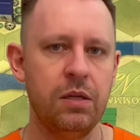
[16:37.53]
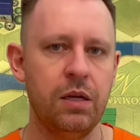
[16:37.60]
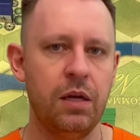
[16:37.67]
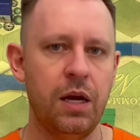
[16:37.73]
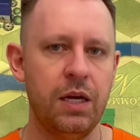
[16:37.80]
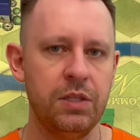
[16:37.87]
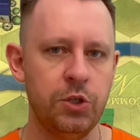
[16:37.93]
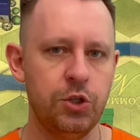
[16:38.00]

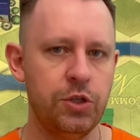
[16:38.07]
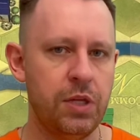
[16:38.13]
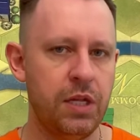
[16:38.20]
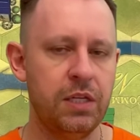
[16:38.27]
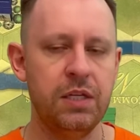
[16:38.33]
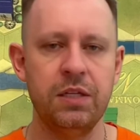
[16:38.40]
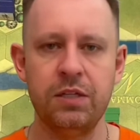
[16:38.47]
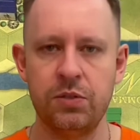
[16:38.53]

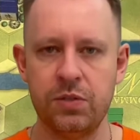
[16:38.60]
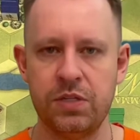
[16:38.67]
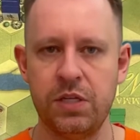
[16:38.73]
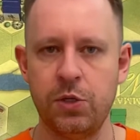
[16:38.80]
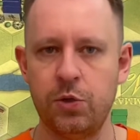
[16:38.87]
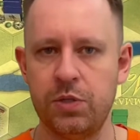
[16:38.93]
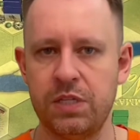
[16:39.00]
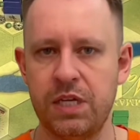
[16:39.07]
Additionally, the
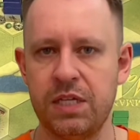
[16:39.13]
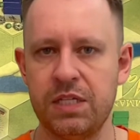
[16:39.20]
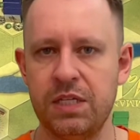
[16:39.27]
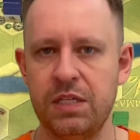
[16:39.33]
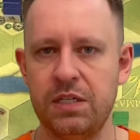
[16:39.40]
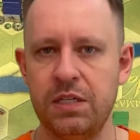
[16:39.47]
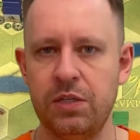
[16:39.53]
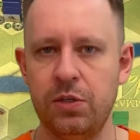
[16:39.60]
stickers, as I
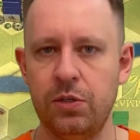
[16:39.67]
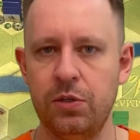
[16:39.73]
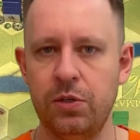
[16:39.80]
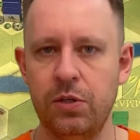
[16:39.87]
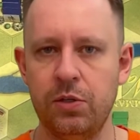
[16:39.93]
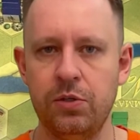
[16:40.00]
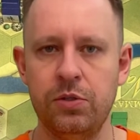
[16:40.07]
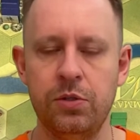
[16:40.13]
said
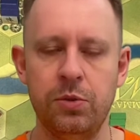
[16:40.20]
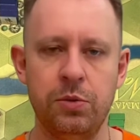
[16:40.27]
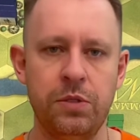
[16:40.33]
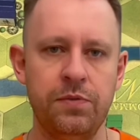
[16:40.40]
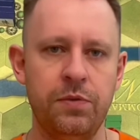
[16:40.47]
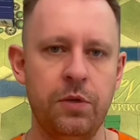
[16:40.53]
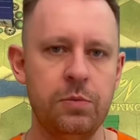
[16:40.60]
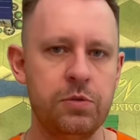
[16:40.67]
earlier, the
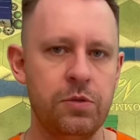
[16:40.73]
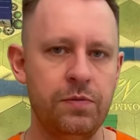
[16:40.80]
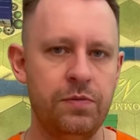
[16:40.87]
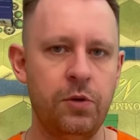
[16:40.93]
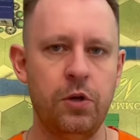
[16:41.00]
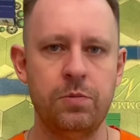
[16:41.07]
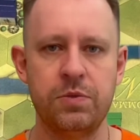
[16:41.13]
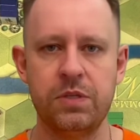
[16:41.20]
uniforms, the
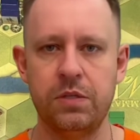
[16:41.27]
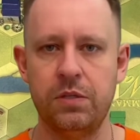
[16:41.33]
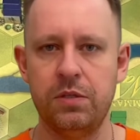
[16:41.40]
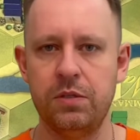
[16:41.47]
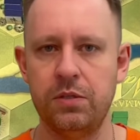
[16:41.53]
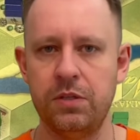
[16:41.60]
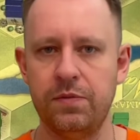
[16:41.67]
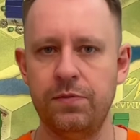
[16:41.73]
forms,
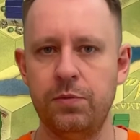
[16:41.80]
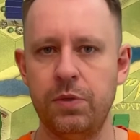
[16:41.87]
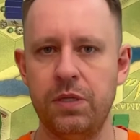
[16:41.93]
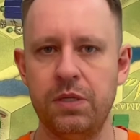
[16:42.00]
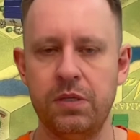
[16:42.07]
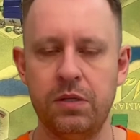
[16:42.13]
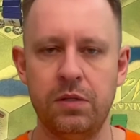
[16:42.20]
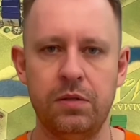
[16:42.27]
the
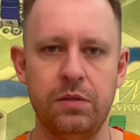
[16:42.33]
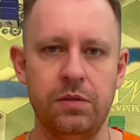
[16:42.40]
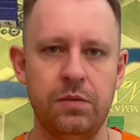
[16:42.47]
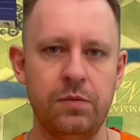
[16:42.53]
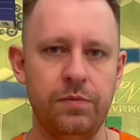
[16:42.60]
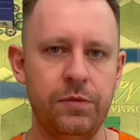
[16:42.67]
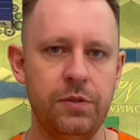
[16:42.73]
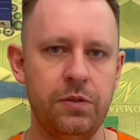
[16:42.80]
different
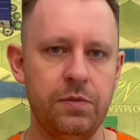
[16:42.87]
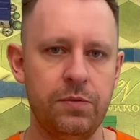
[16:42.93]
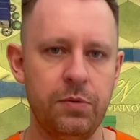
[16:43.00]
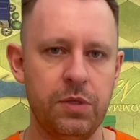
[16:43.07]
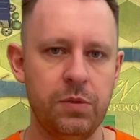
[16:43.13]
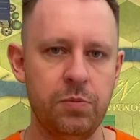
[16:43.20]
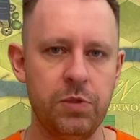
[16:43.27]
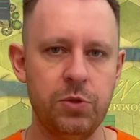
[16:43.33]

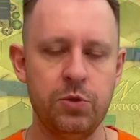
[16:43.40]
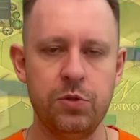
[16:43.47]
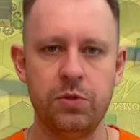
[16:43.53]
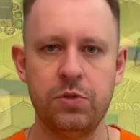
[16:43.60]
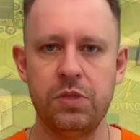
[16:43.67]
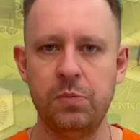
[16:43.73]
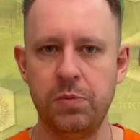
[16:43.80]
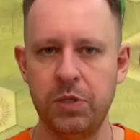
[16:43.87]

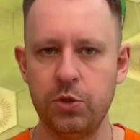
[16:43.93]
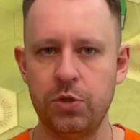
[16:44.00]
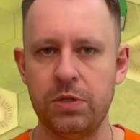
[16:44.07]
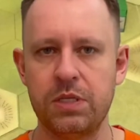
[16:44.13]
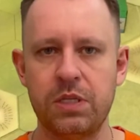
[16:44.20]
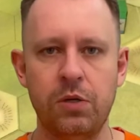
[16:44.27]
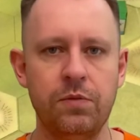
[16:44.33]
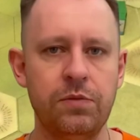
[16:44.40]

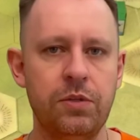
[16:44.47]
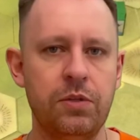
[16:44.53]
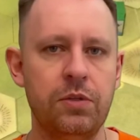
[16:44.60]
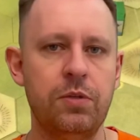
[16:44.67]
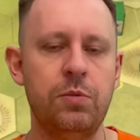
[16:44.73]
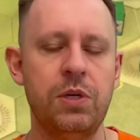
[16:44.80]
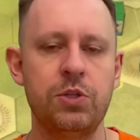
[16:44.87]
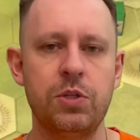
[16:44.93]
depictions of the
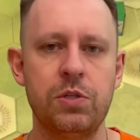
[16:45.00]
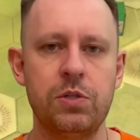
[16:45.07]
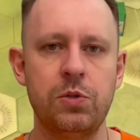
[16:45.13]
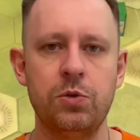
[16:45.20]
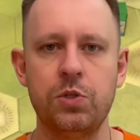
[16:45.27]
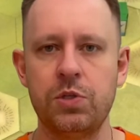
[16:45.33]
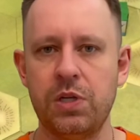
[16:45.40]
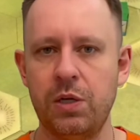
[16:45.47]
Russian
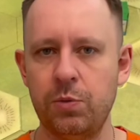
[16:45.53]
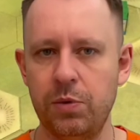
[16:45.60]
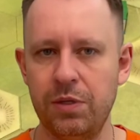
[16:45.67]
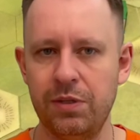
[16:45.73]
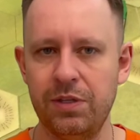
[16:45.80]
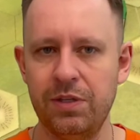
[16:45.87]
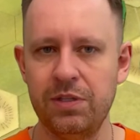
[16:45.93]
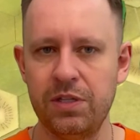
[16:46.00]
soldiers are
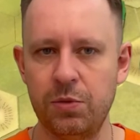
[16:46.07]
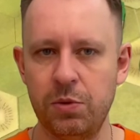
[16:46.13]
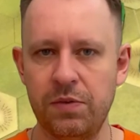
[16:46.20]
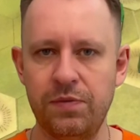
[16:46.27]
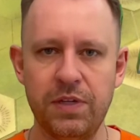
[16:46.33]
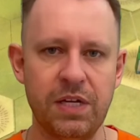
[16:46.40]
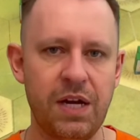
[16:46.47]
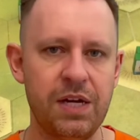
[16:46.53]
really
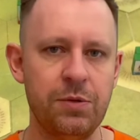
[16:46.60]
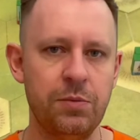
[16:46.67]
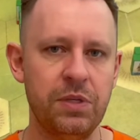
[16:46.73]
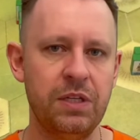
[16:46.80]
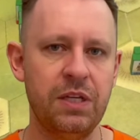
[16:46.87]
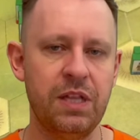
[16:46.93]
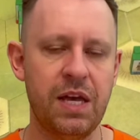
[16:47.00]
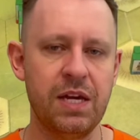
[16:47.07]
terrific. I
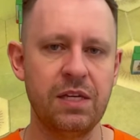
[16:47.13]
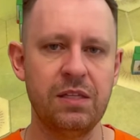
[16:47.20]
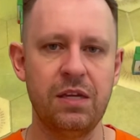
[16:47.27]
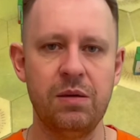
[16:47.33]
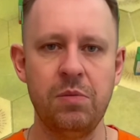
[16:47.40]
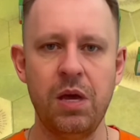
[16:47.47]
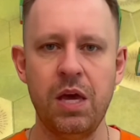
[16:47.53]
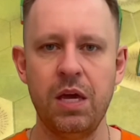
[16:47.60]
really like
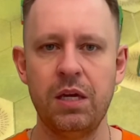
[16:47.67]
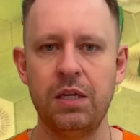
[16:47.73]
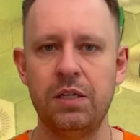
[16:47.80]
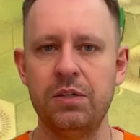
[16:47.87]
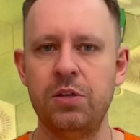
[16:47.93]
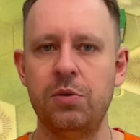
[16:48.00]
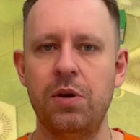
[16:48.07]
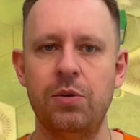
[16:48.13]
them,
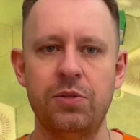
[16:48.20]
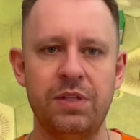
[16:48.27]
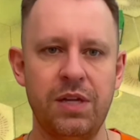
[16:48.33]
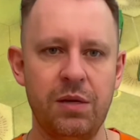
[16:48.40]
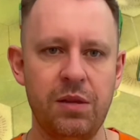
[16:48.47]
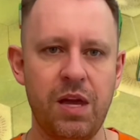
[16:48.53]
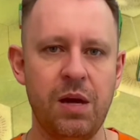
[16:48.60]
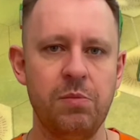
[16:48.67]
they are
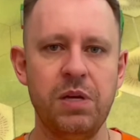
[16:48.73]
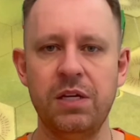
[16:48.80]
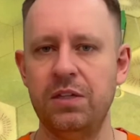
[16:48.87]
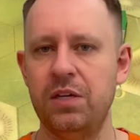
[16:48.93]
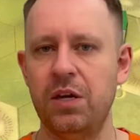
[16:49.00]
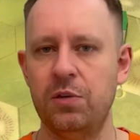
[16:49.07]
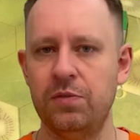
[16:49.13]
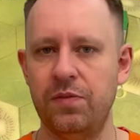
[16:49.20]
dynamic,
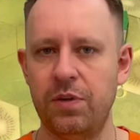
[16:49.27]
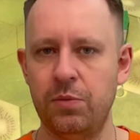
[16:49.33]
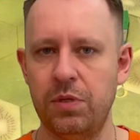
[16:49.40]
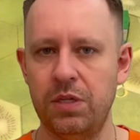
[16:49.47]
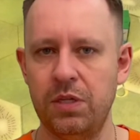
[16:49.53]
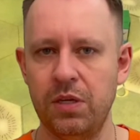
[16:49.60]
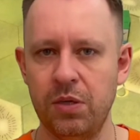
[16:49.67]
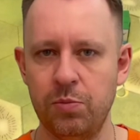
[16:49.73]
they are
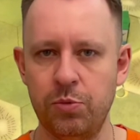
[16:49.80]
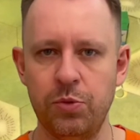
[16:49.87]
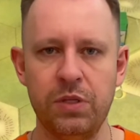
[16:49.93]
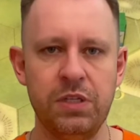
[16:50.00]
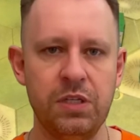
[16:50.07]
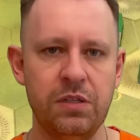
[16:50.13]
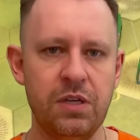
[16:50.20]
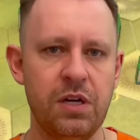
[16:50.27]
very
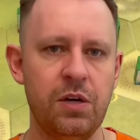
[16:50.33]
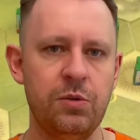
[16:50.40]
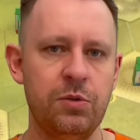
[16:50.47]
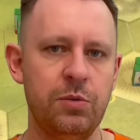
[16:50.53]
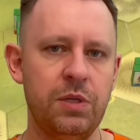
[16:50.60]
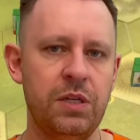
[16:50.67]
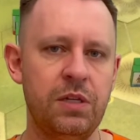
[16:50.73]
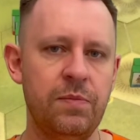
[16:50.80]
pretty, they are
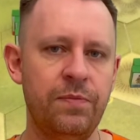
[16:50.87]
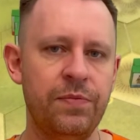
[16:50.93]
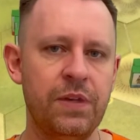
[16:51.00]
really